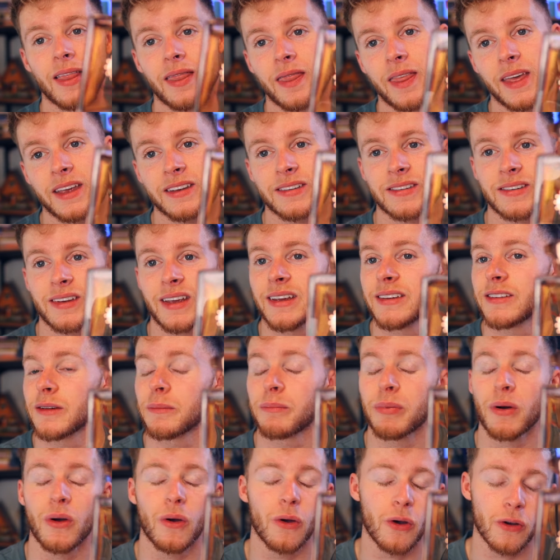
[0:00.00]
this is a
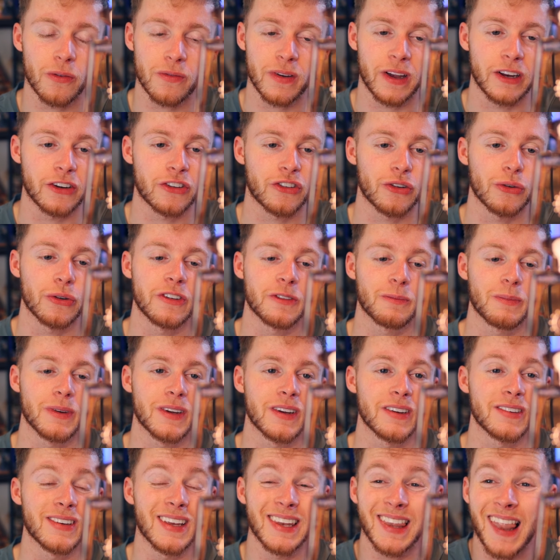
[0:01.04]
perfect choice
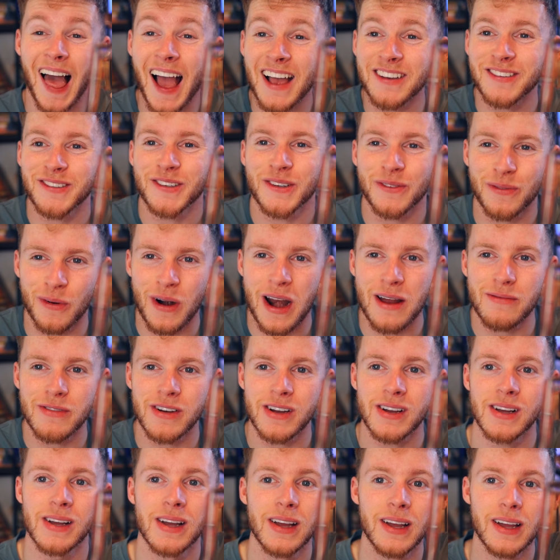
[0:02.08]
because it lasts
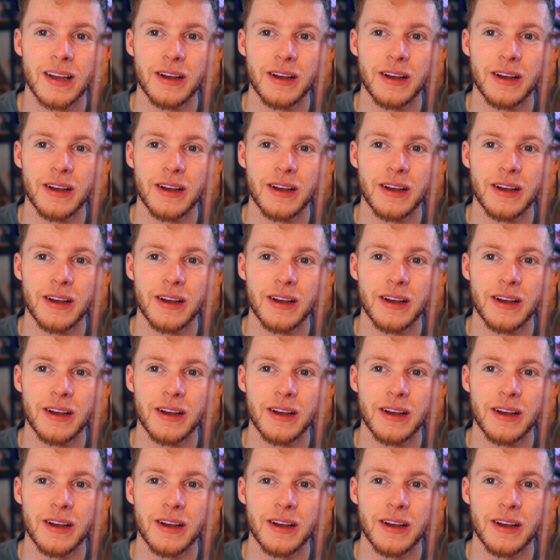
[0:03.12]
forever,